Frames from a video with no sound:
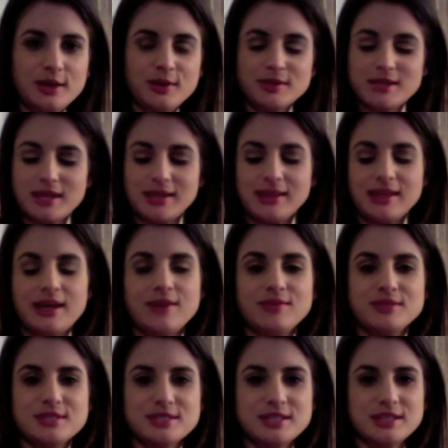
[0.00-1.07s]
which I love,
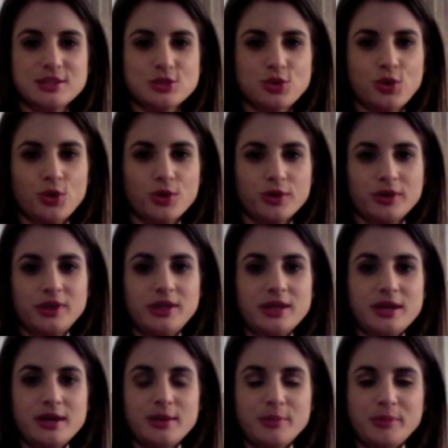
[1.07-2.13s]
which is like this corally
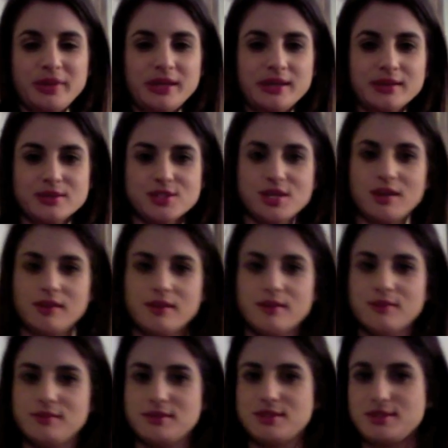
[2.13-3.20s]
pinkish
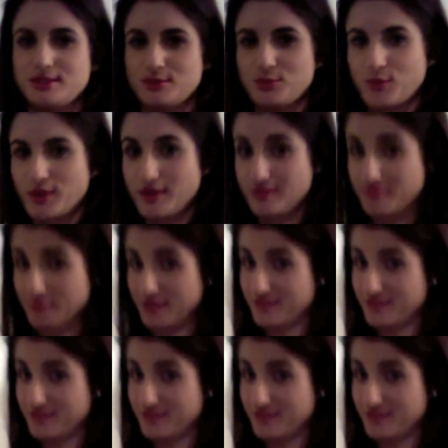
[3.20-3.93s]
color, which is one of my